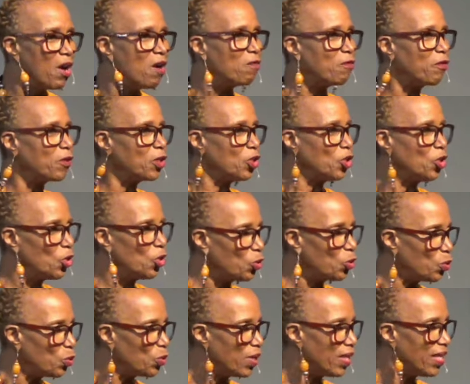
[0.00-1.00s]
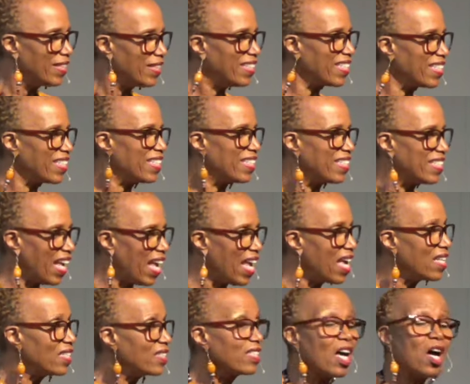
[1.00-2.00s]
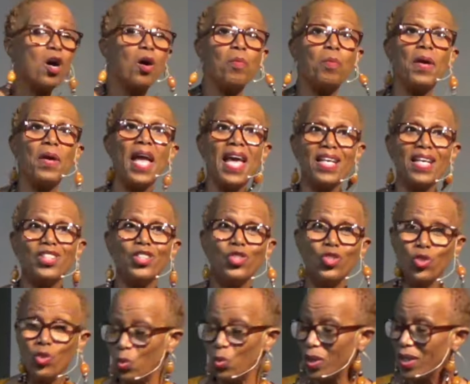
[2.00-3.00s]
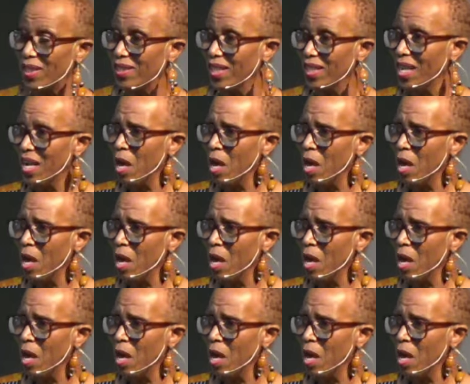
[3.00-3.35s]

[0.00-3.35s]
for you to stand up and do it.